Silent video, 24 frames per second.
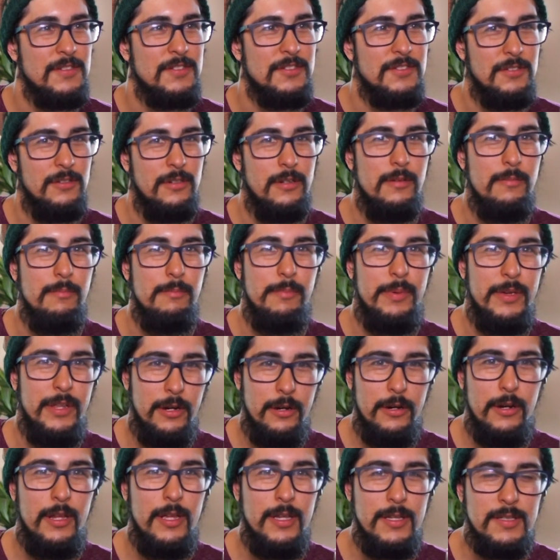a certain
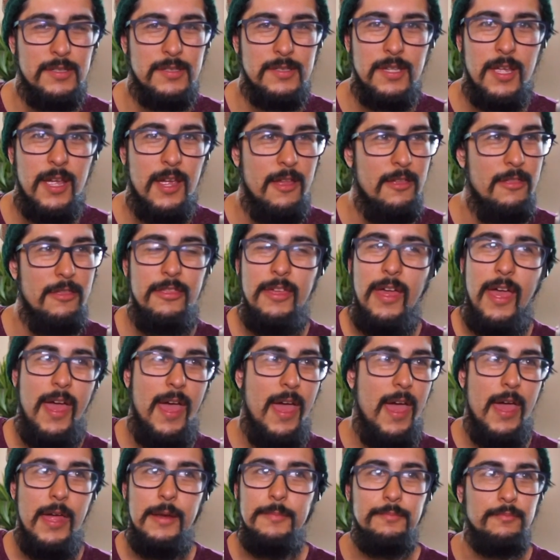bitterness
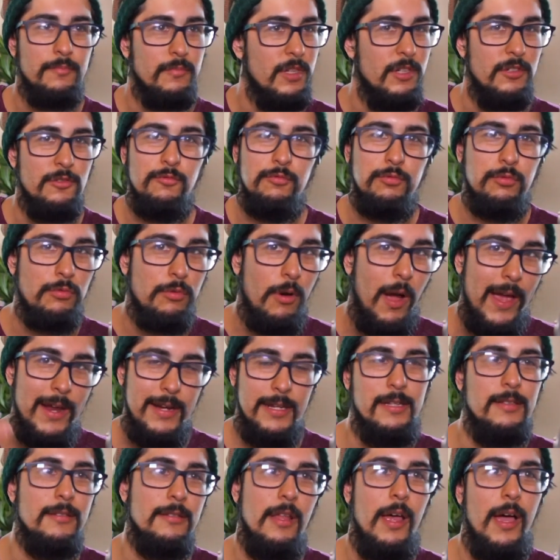that is right
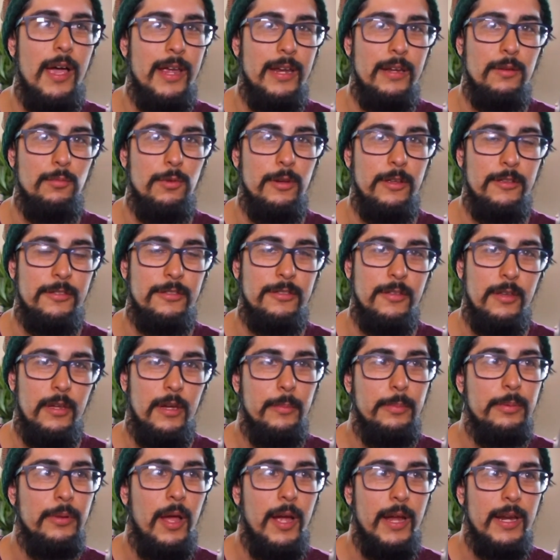in line with
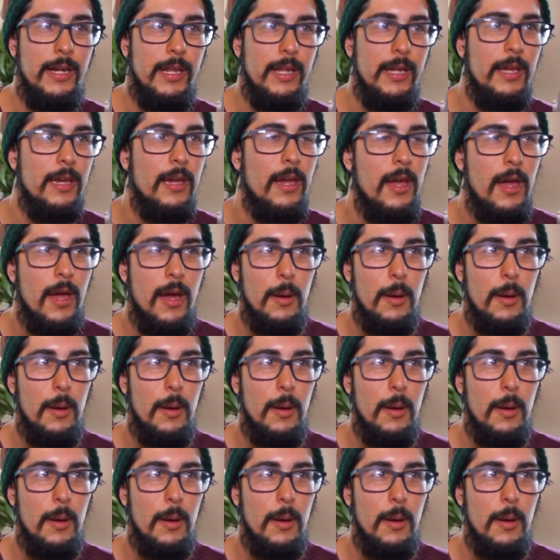Pliny,